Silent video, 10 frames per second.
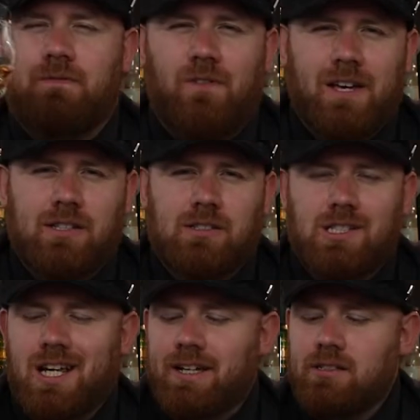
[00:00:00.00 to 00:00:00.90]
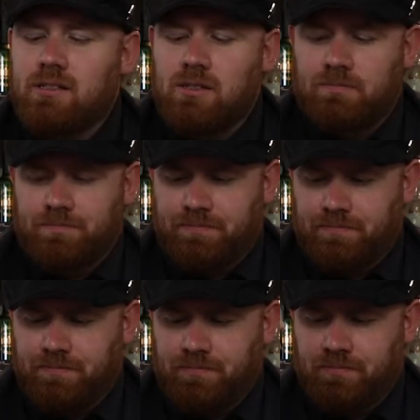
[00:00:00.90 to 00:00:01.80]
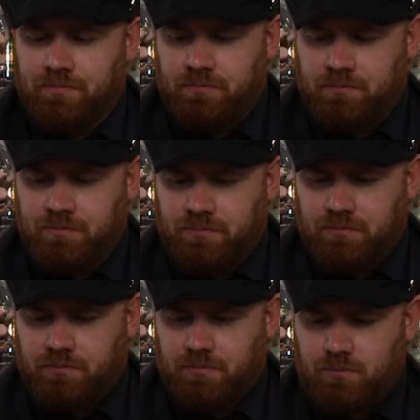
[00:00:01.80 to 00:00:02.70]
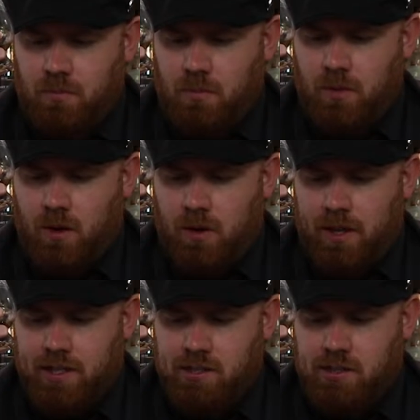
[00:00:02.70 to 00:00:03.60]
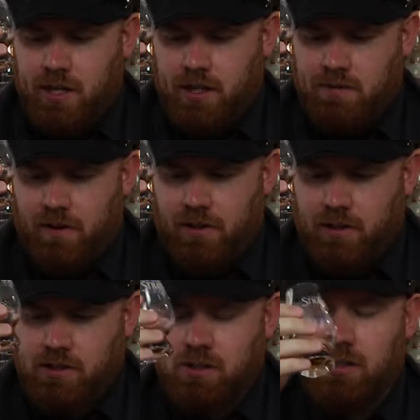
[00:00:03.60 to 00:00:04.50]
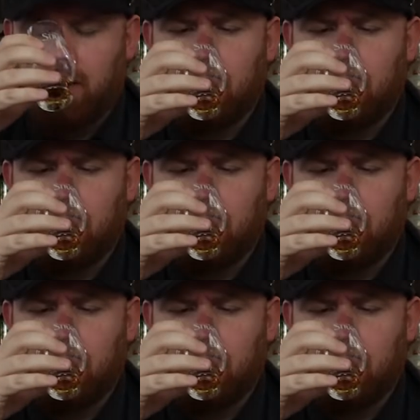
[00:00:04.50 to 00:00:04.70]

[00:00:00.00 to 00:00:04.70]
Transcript: Fig dates. Mm. Oh yeah, that's uh, that's very nice.